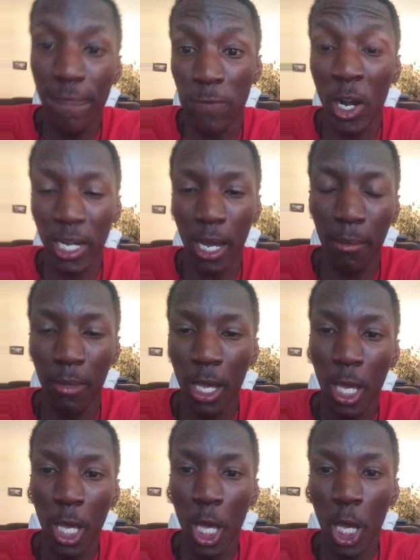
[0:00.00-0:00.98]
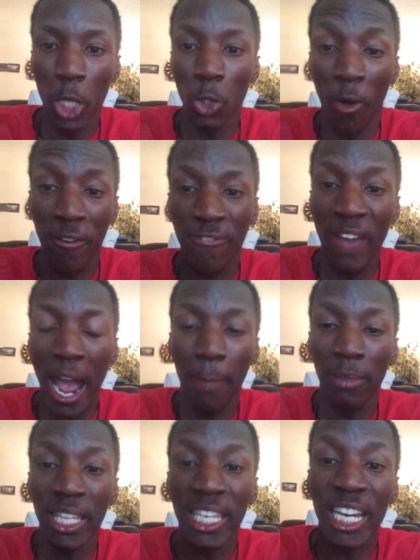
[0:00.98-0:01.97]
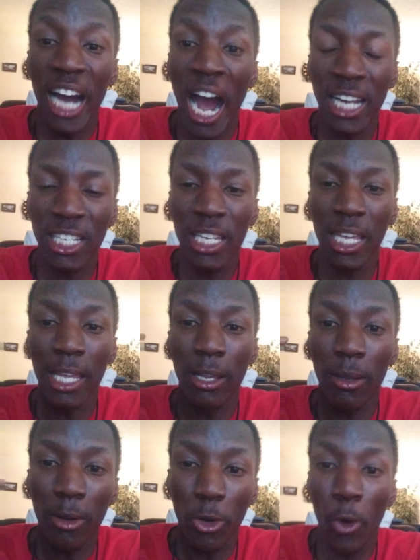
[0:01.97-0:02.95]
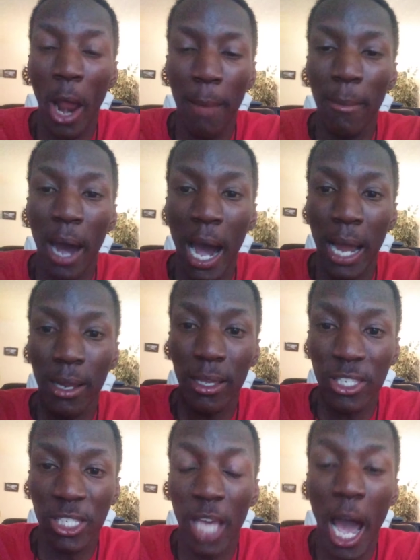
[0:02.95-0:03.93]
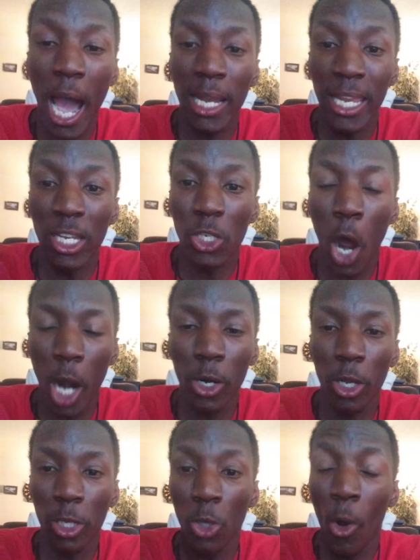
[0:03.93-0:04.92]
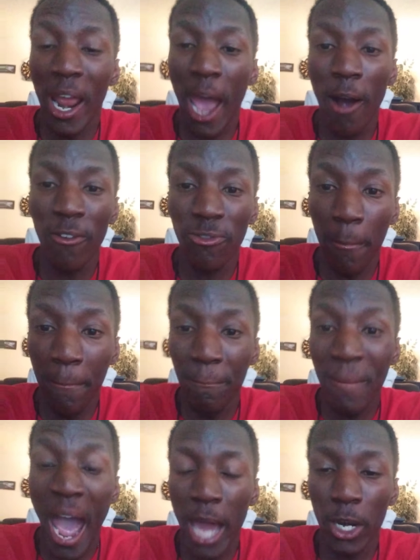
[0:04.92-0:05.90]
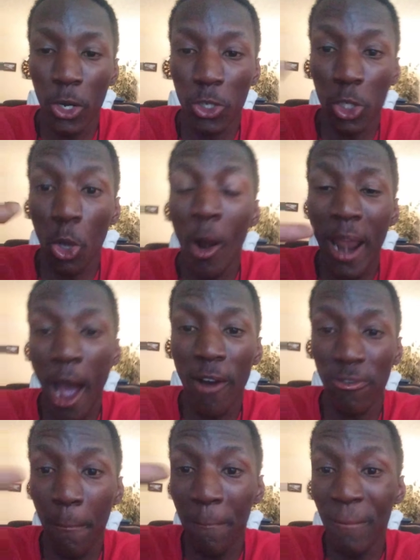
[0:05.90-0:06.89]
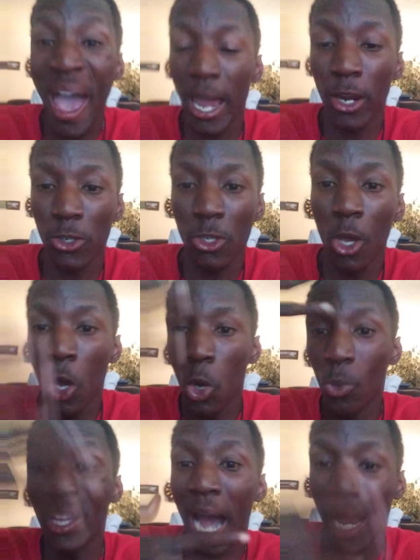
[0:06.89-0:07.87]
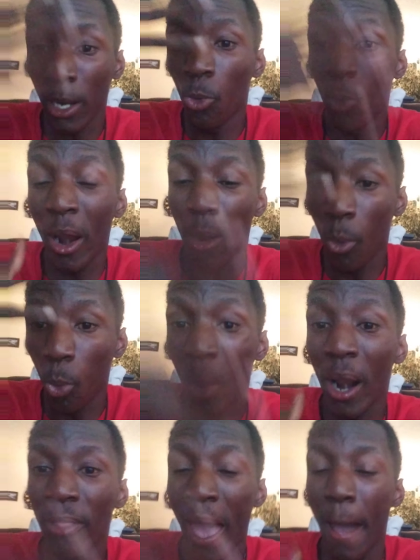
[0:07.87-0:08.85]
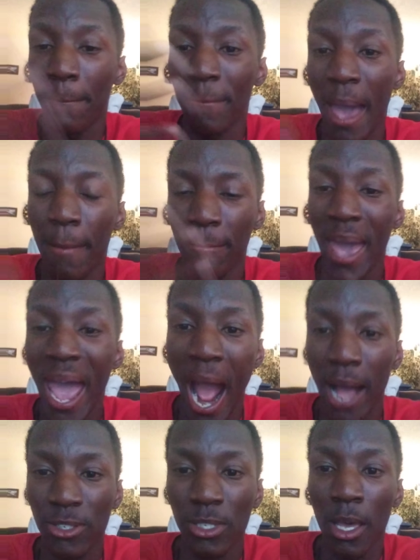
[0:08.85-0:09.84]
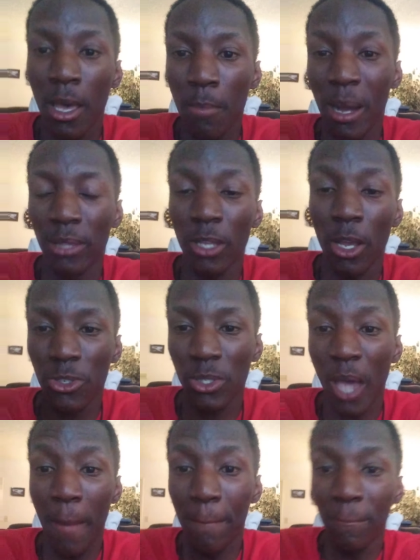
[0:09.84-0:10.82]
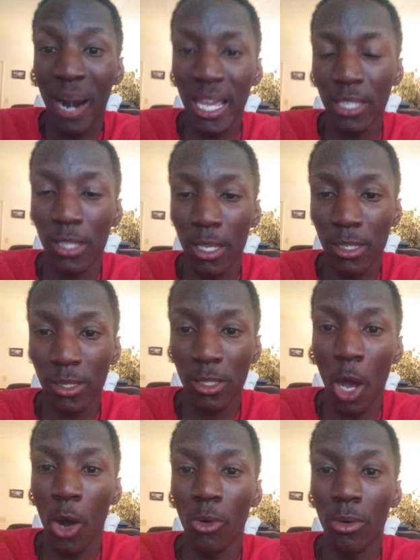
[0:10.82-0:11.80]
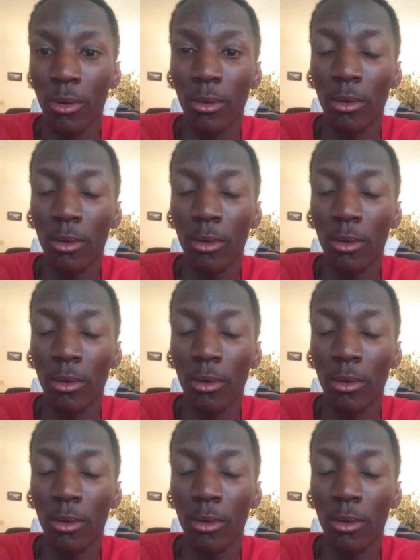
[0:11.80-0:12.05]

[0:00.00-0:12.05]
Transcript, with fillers: freedom. Your family, auntie, grandma, son, and daughter, your health matters. Your health matters. We gotta wear wear that ma- mask but there's some places don't